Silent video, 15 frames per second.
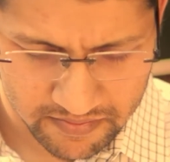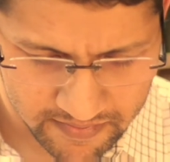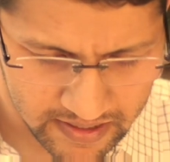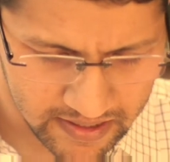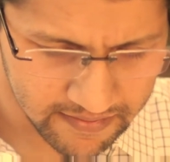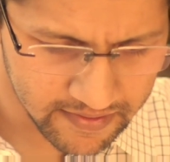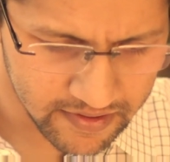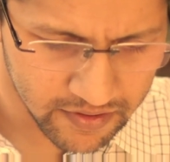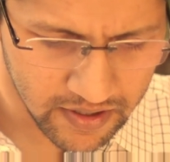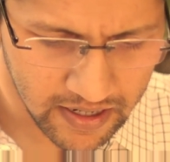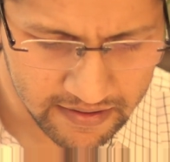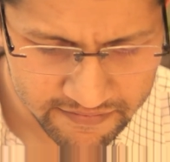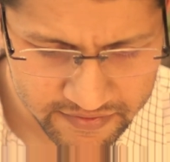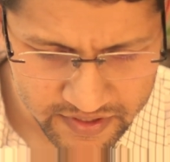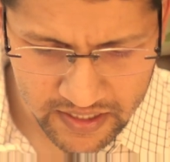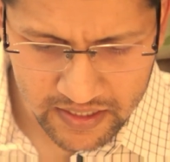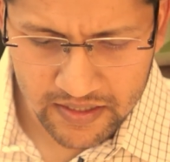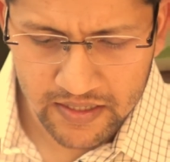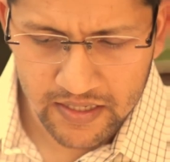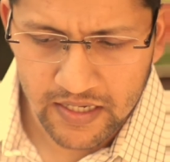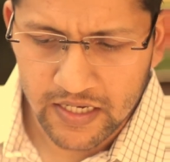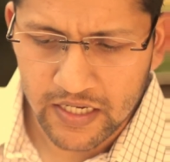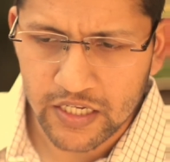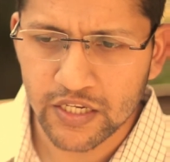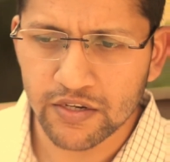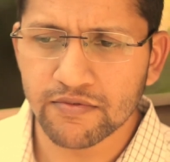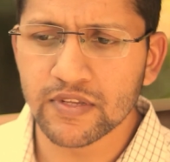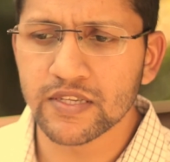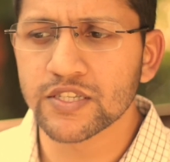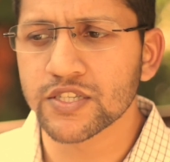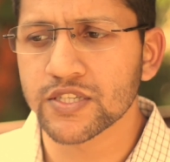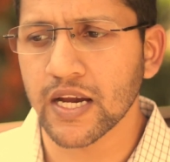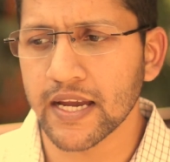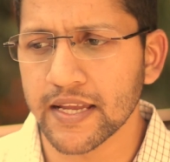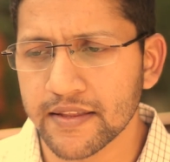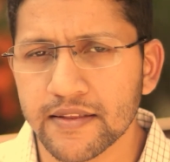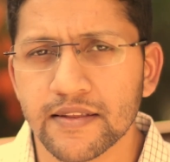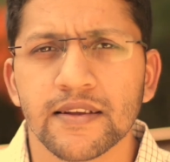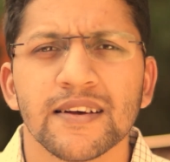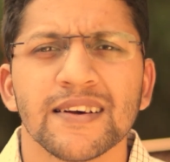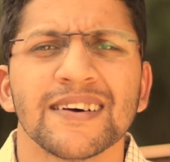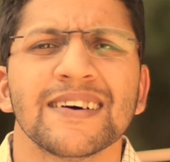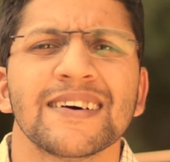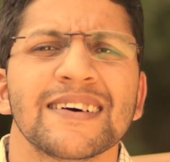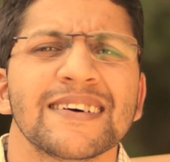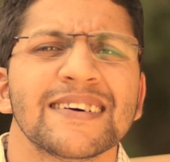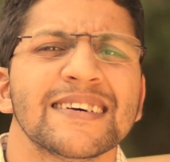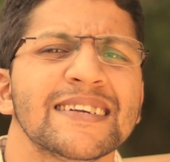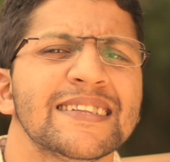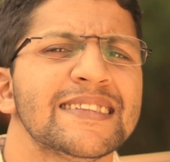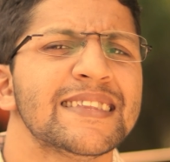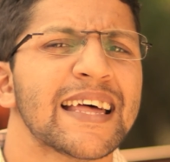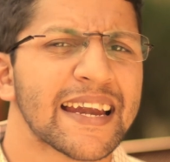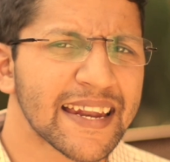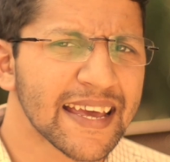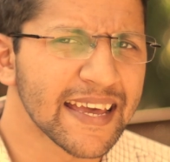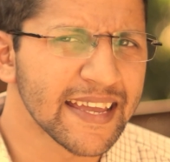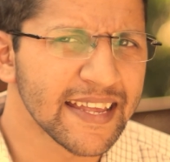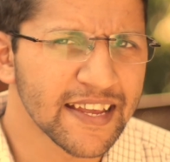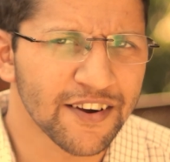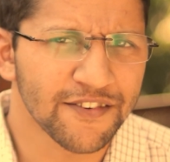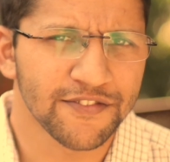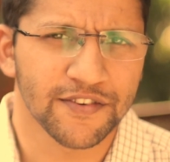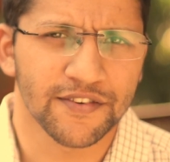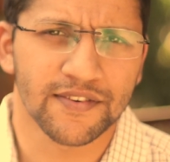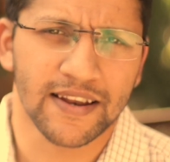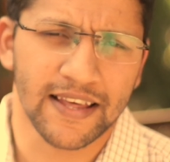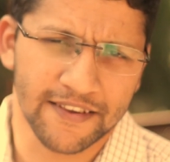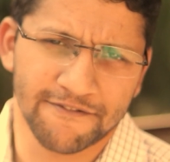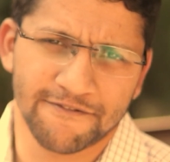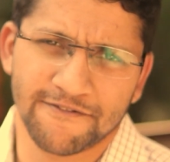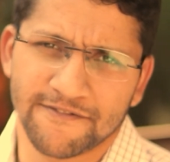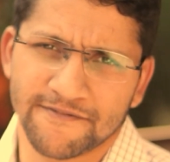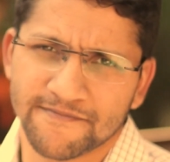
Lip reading: Wherever you have sun, you will shine in that area of your life.